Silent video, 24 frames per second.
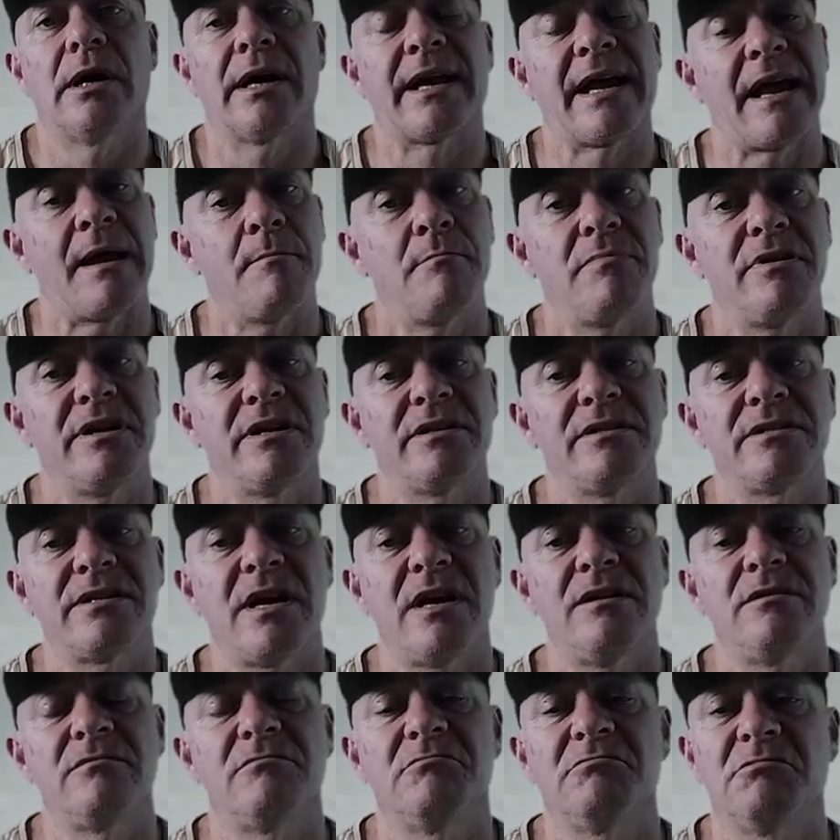a camping
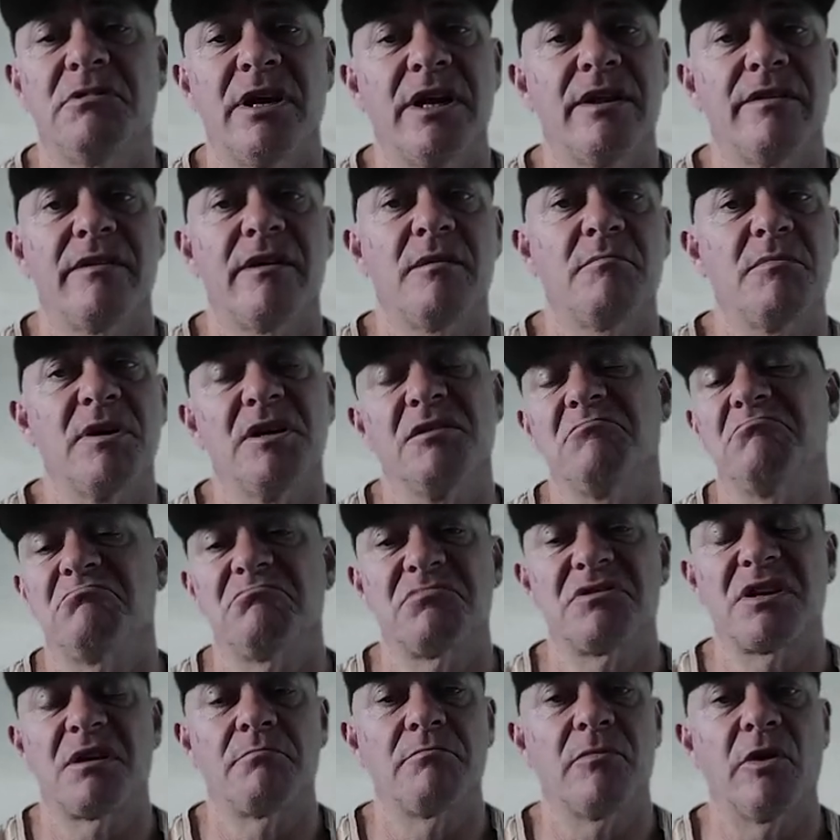tent, get them at
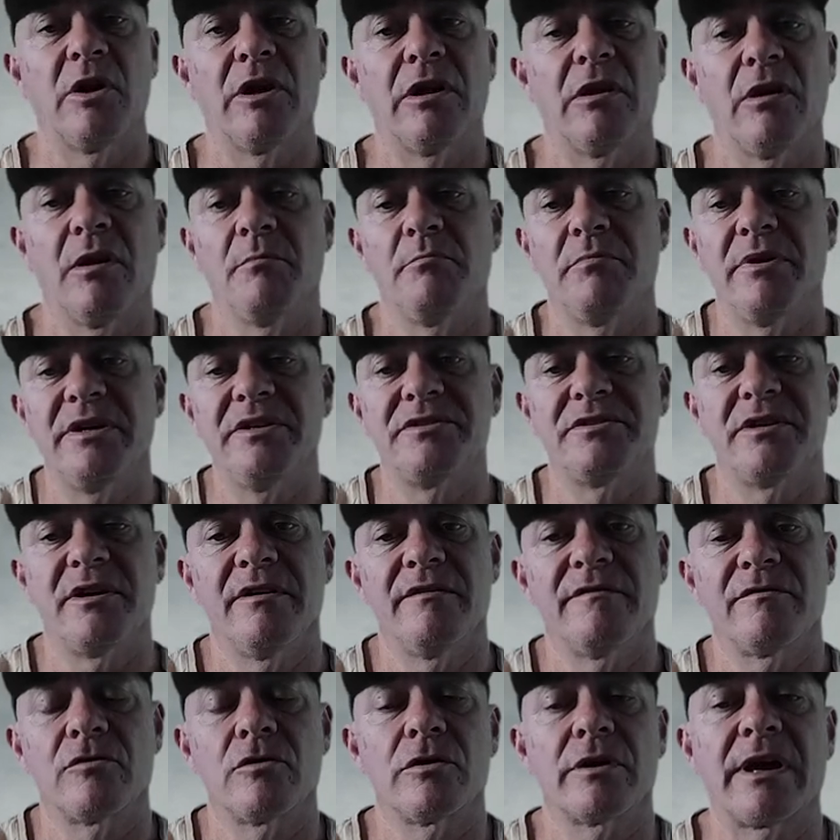somewhere like
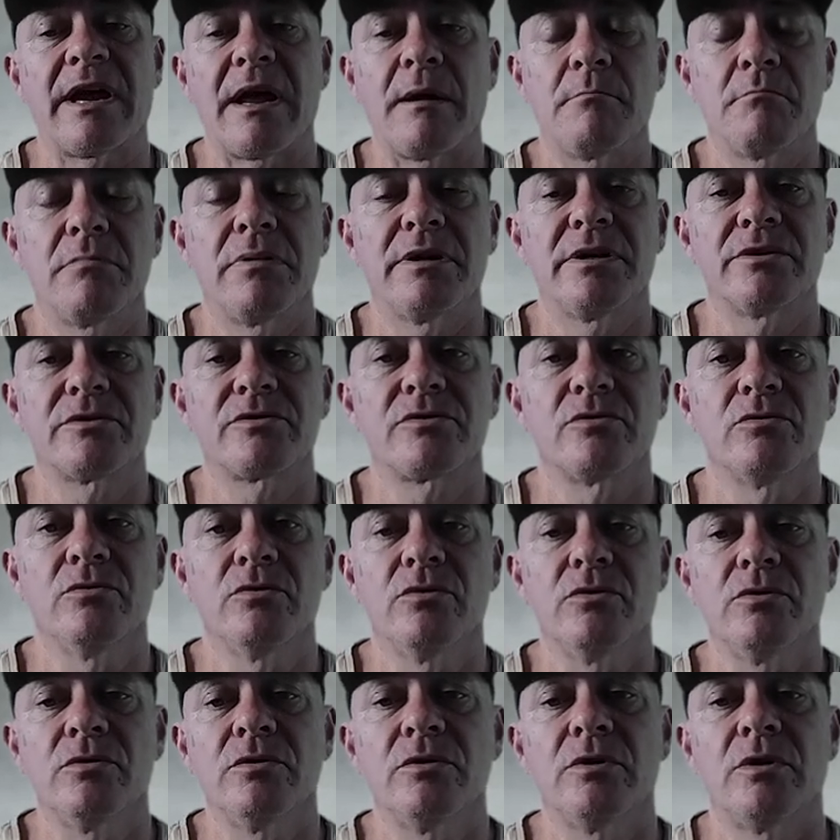BCF or a camping
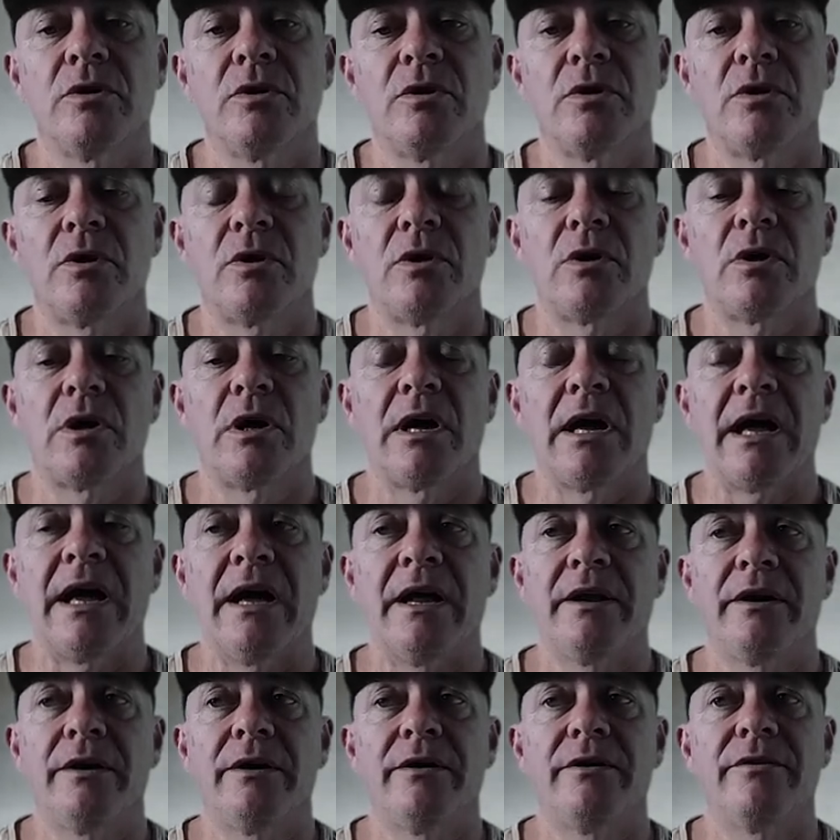store.
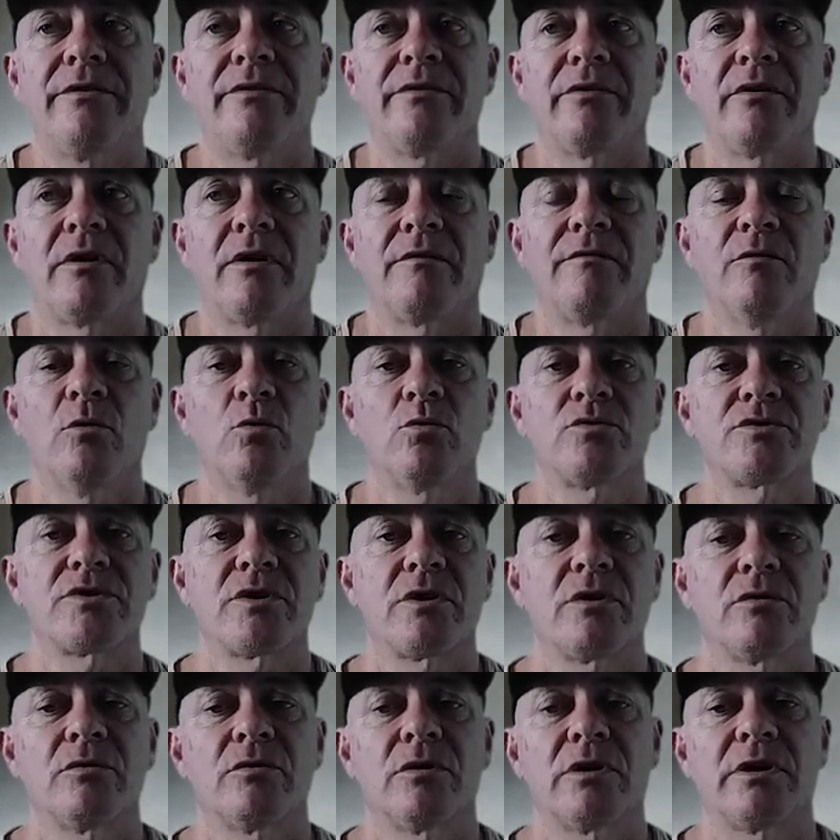And I've
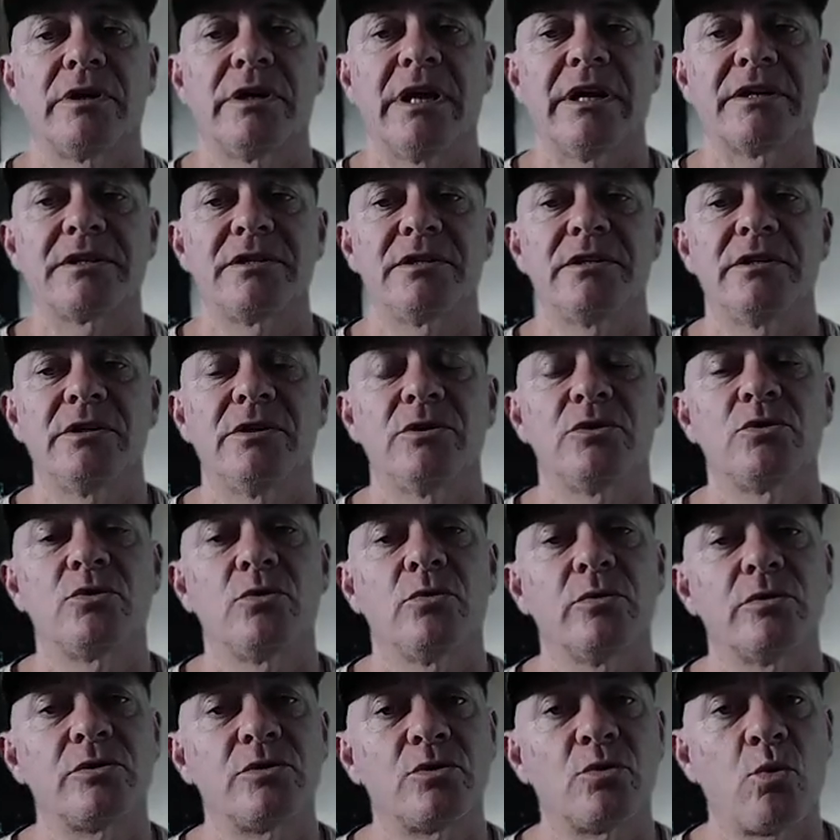also connected it
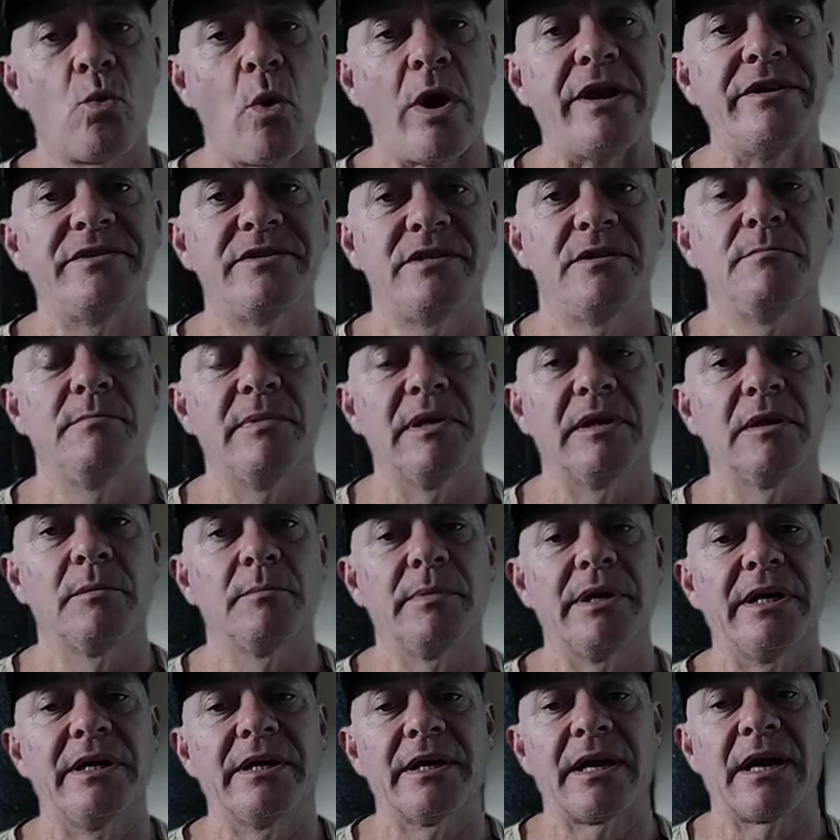to a 20
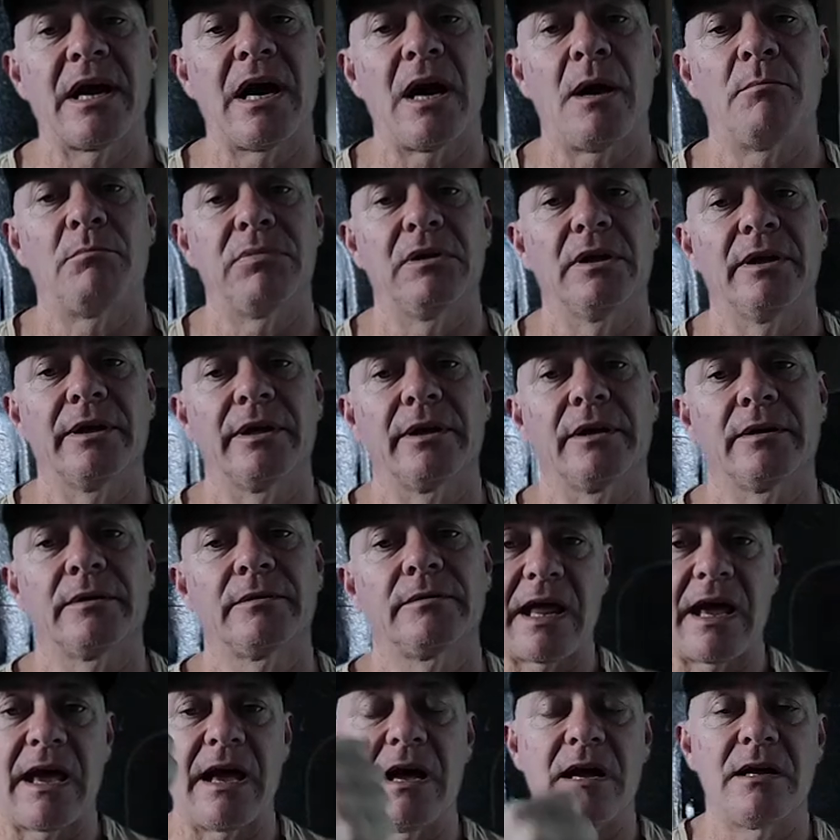millimeter coupling. It
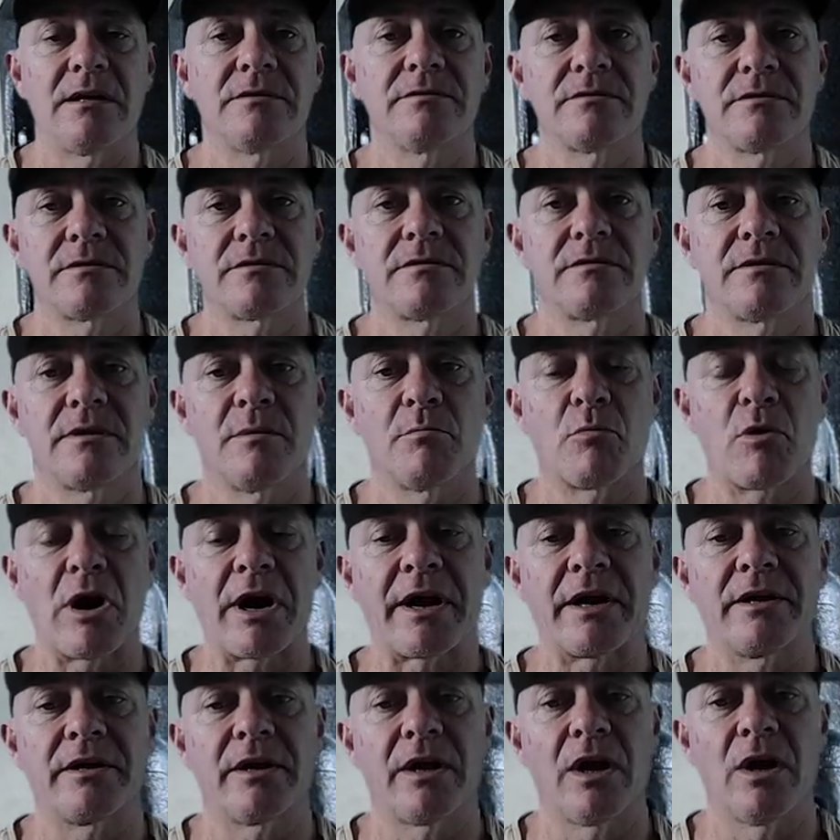allows the
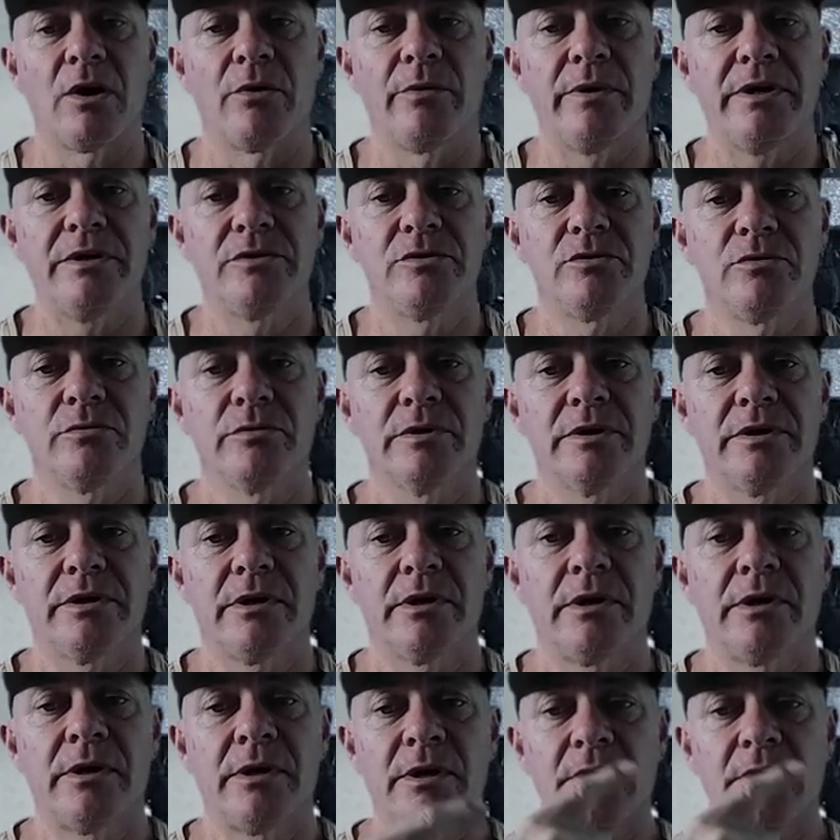bracket to go into it,